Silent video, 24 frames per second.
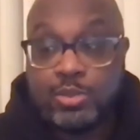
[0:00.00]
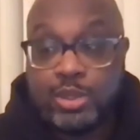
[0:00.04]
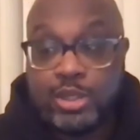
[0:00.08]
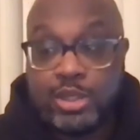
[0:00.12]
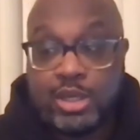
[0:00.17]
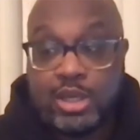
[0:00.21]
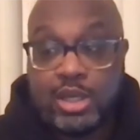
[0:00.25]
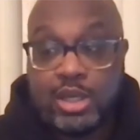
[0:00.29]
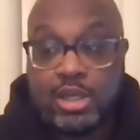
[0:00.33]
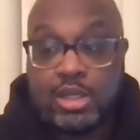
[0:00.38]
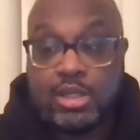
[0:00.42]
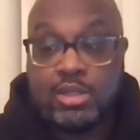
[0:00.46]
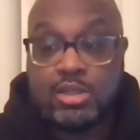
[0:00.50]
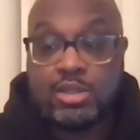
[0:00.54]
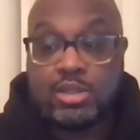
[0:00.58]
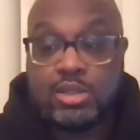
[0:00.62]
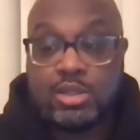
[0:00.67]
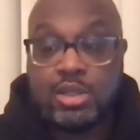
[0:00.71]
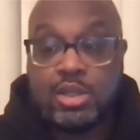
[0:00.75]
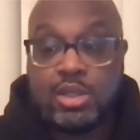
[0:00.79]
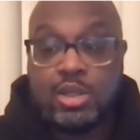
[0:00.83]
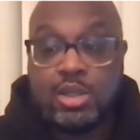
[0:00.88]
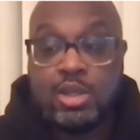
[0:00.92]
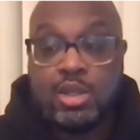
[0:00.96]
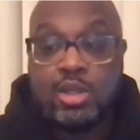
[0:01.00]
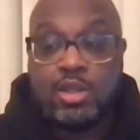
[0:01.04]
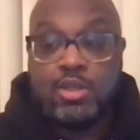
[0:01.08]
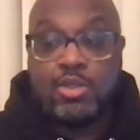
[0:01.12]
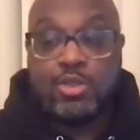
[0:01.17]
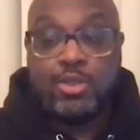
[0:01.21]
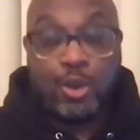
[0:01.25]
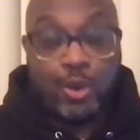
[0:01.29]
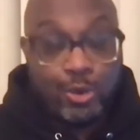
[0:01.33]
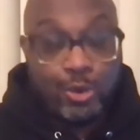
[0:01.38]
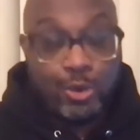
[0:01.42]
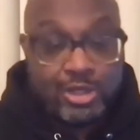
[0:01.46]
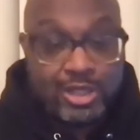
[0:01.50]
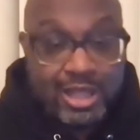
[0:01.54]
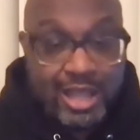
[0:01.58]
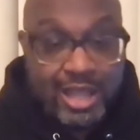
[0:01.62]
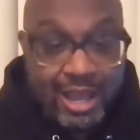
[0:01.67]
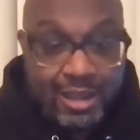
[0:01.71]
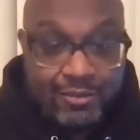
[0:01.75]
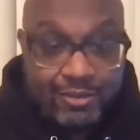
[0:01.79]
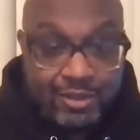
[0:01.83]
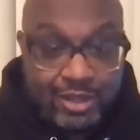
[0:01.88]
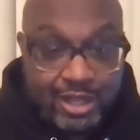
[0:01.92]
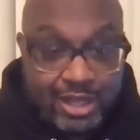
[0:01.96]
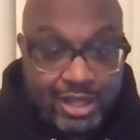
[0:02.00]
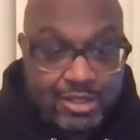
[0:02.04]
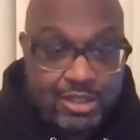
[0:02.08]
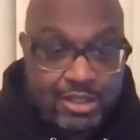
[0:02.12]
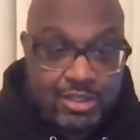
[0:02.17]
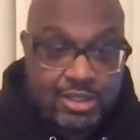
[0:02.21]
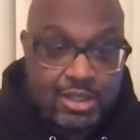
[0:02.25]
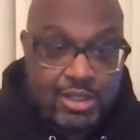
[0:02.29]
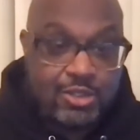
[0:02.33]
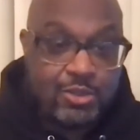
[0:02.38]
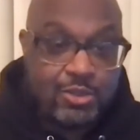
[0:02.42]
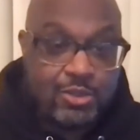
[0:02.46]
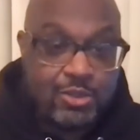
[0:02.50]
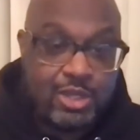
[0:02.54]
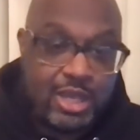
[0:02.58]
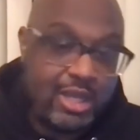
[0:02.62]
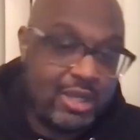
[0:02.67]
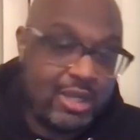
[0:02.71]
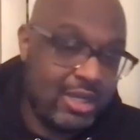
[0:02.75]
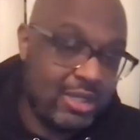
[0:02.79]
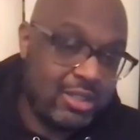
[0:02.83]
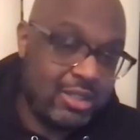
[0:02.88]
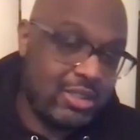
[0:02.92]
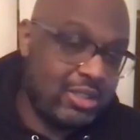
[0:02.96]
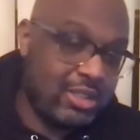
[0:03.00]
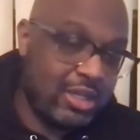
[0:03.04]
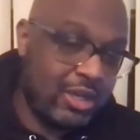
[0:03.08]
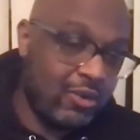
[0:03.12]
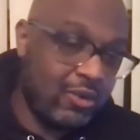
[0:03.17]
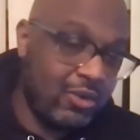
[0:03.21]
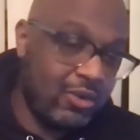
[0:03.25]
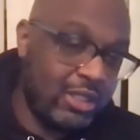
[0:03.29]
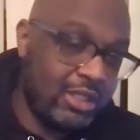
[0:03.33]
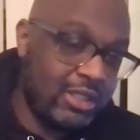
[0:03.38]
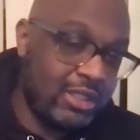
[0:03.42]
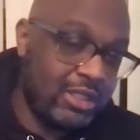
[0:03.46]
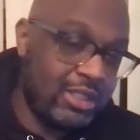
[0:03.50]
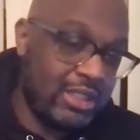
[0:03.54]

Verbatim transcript: because those life lessons that you can't necessarily